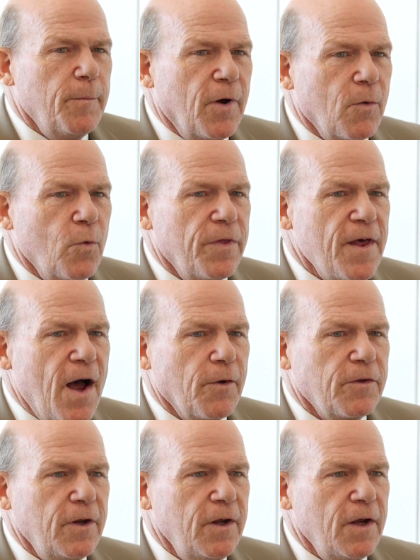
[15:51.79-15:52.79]
but
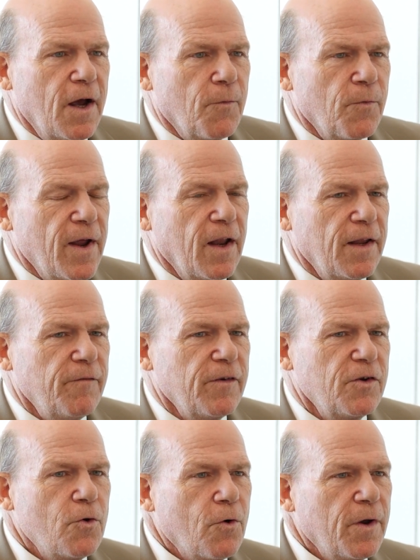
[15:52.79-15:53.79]
without the rental
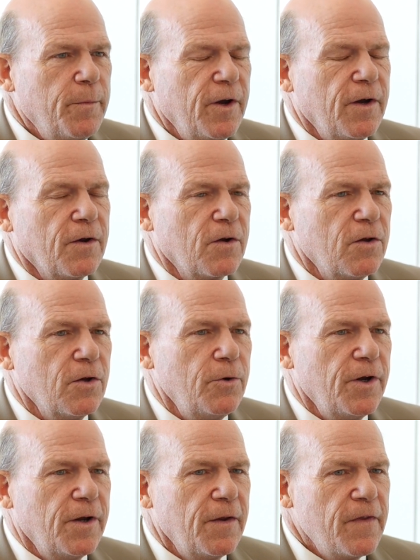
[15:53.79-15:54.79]
inventory being
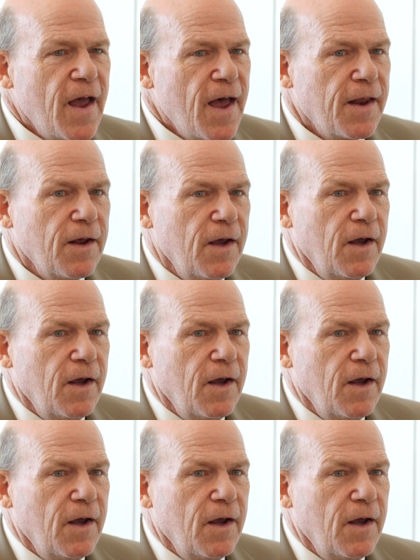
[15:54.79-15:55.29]
included in that,